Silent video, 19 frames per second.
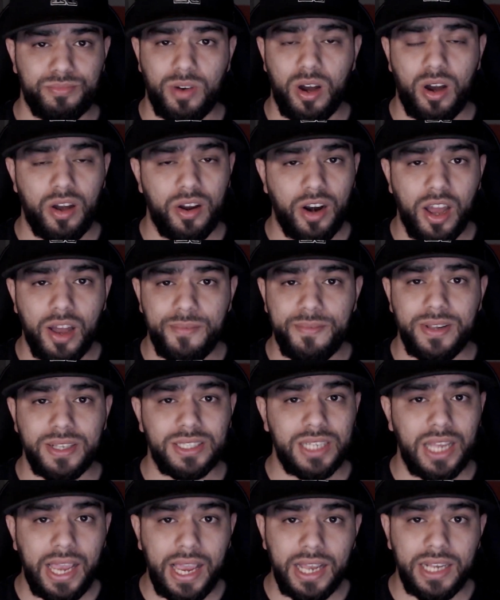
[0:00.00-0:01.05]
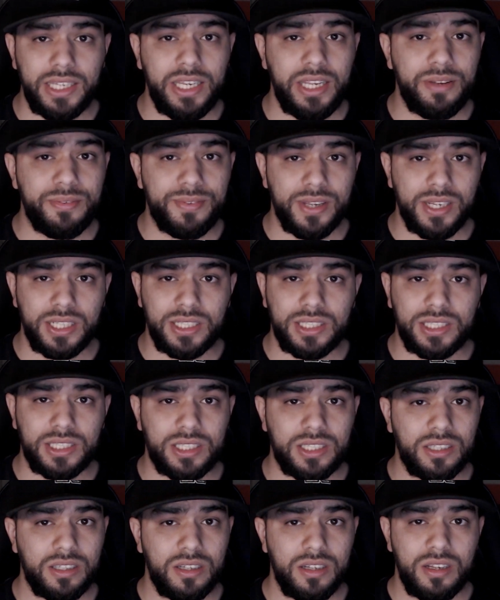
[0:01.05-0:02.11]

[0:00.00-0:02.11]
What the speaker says: on offense and defense